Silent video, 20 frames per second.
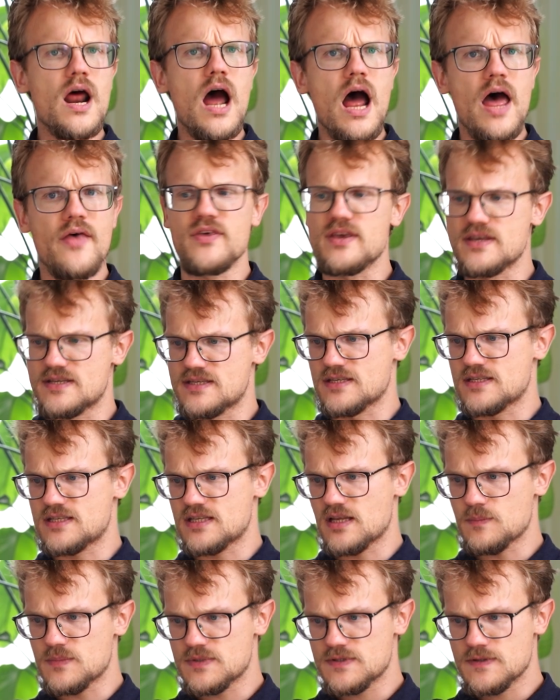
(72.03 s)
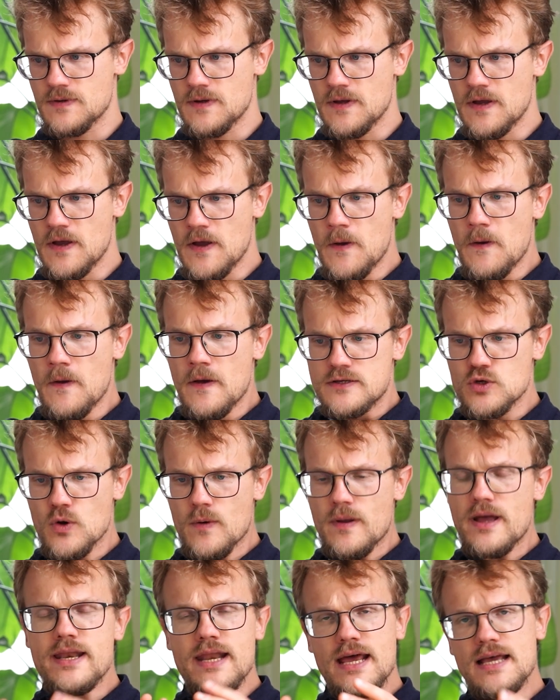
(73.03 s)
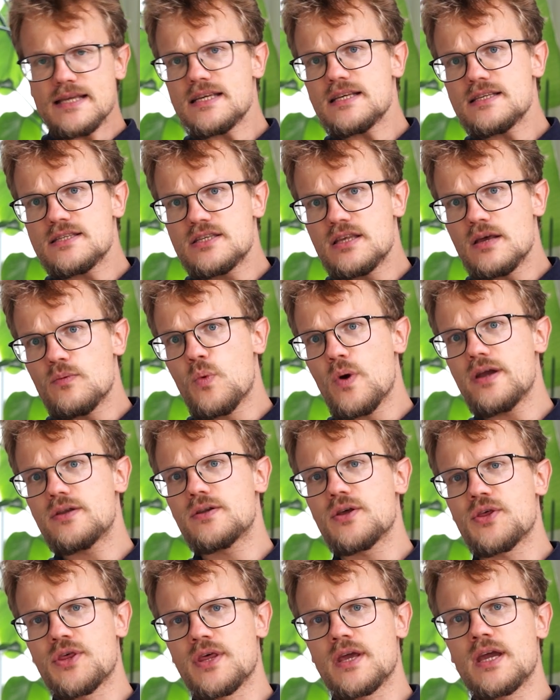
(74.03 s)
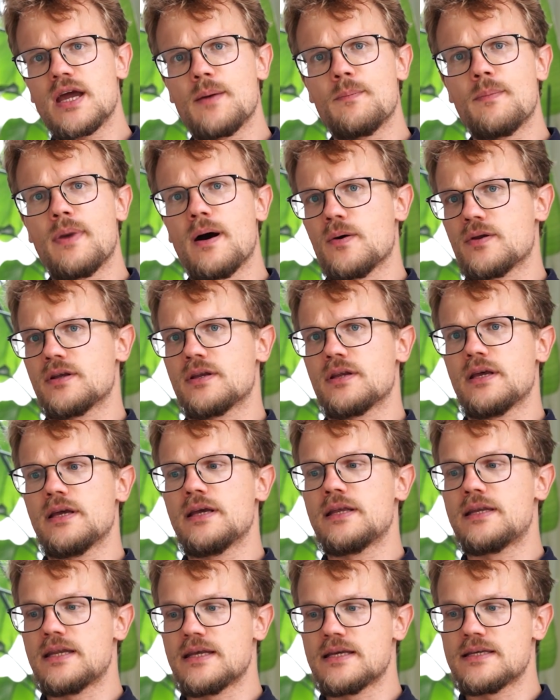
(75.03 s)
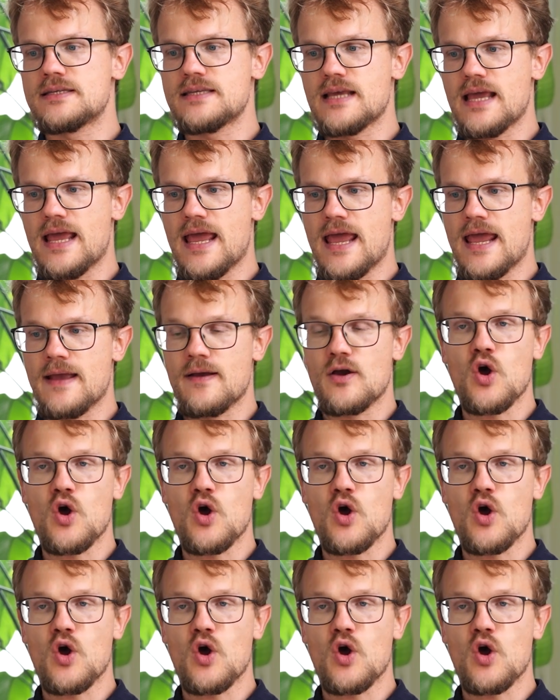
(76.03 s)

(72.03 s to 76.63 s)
are these systems? So in essence, the way to think about it, it is a